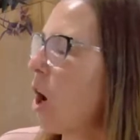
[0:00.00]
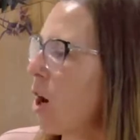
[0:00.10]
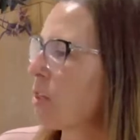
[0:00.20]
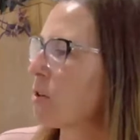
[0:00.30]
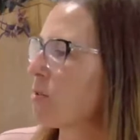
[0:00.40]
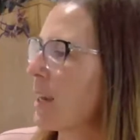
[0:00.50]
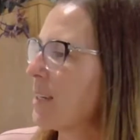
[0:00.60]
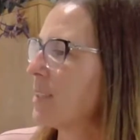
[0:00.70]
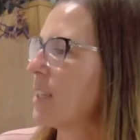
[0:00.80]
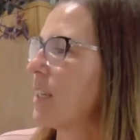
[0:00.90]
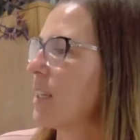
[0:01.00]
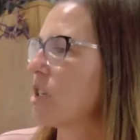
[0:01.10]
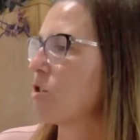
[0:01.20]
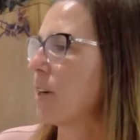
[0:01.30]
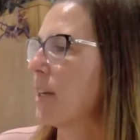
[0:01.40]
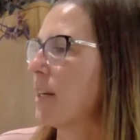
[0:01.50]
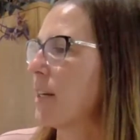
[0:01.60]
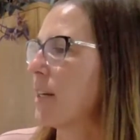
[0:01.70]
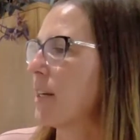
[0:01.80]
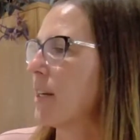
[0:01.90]
author writes to the
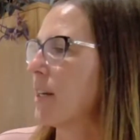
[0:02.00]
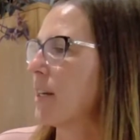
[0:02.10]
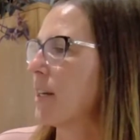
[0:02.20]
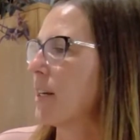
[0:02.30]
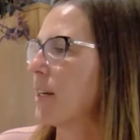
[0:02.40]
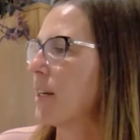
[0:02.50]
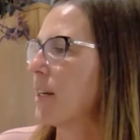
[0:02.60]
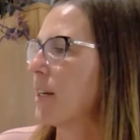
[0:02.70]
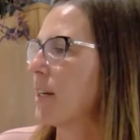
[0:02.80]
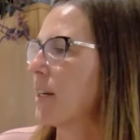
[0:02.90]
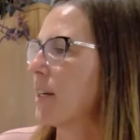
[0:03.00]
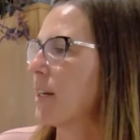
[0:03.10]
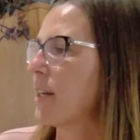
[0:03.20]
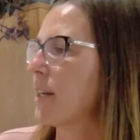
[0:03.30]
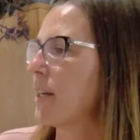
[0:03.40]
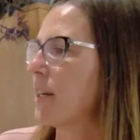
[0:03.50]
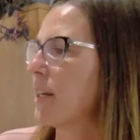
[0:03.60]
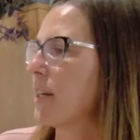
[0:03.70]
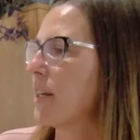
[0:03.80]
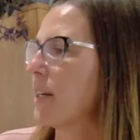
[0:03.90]
illustrator, Bob, I don't
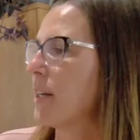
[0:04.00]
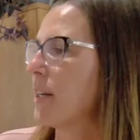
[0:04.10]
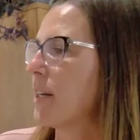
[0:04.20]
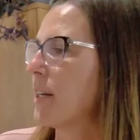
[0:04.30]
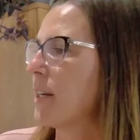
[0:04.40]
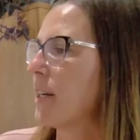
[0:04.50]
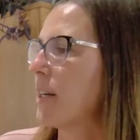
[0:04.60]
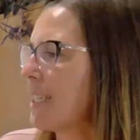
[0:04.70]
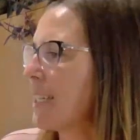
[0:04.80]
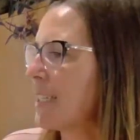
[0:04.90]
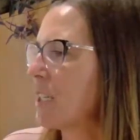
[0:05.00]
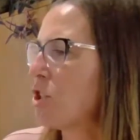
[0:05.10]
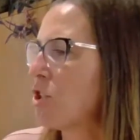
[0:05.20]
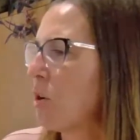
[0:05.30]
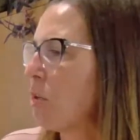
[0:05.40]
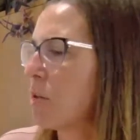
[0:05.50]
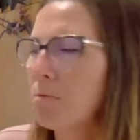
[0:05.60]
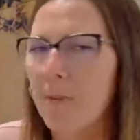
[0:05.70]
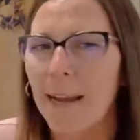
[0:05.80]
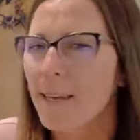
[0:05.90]
think it's a good idea to show the
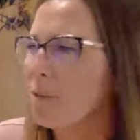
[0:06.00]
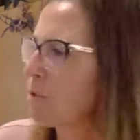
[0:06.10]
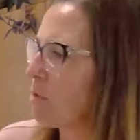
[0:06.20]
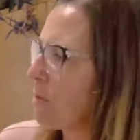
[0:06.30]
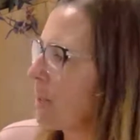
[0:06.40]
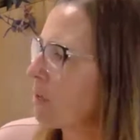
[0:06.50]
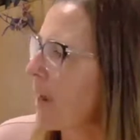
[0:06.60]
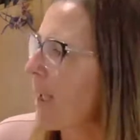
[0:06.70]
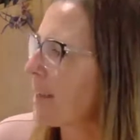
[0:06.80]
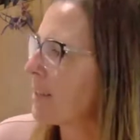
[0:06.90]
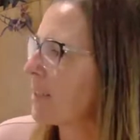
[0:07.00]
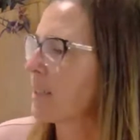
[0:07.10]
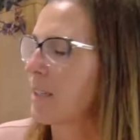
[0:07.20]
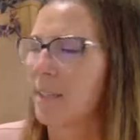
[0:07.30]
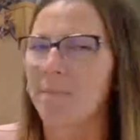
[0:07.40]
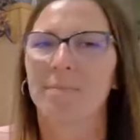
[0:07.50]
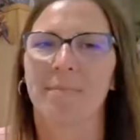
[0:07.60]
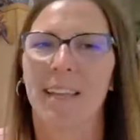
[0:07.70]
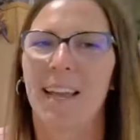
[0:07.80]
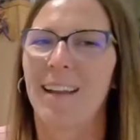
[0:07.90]
rhino's rear end.
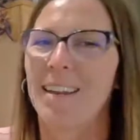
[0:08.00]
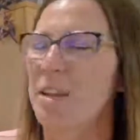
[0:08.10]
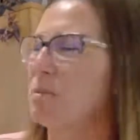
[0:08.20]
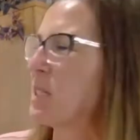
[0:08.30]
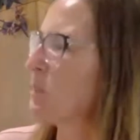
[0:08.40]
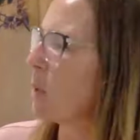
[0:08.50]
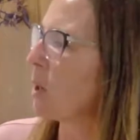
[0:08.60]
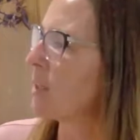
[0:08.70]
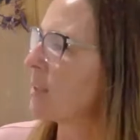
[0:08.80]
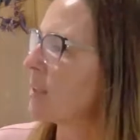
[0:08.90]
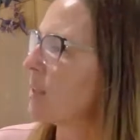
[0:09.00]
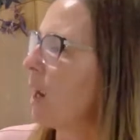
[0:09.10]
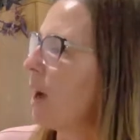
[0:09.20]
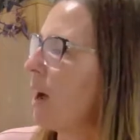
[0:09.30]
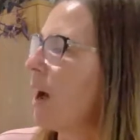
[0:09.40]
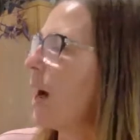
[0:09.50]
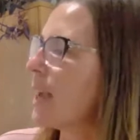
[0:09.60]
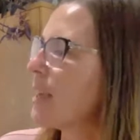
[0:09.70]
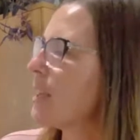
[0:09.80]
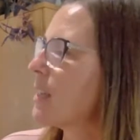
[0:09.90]
And he responds,
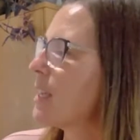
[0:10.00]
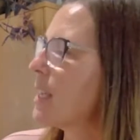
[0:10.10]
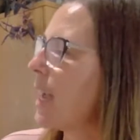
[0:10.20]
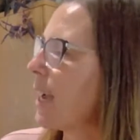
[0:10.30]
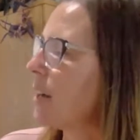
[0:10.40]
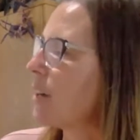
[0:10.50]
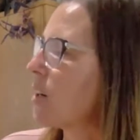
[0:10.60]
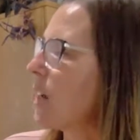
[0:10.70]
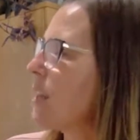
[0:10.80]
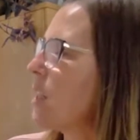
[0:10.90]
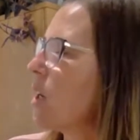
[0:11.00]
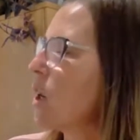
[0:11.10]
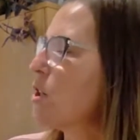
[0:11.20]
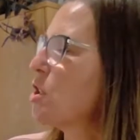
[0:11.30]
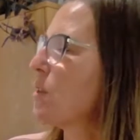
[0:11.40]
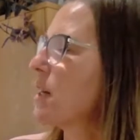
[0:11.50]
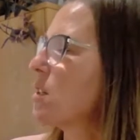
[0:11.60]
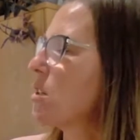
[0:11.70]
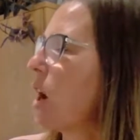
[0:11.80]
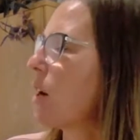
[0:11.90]
I think the editor and the art
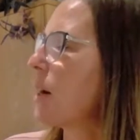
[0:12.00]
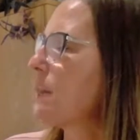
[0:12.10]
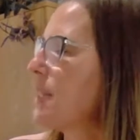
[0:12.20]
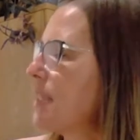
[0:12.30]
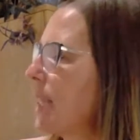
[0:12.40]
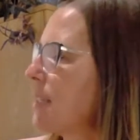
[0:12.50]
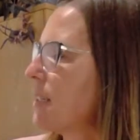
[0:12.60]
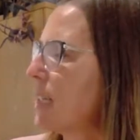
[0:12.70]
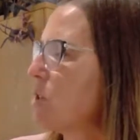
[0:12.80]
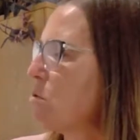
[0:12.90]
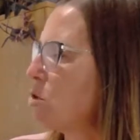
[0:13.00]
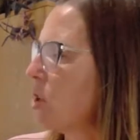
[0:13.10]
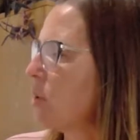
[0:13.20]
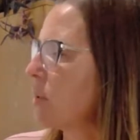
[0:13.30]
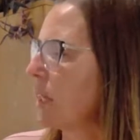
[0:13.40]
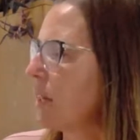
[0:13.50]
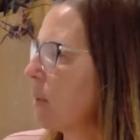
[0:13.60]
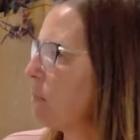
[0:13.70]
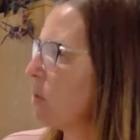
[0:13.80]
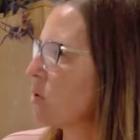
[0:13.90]
director are upset that you showed the
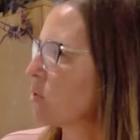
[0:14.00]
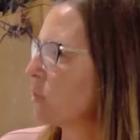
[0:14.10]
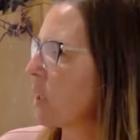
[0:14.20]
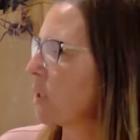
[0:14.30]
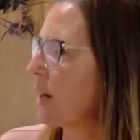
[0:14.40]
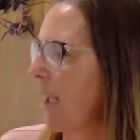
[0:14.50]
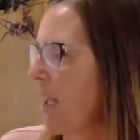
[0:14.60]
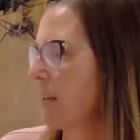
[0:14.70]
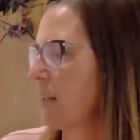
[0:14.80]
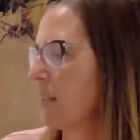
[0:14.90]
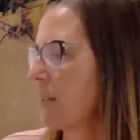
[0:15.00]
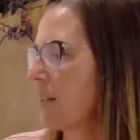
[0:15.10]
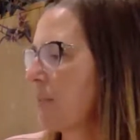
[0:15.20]
hippo's rear end.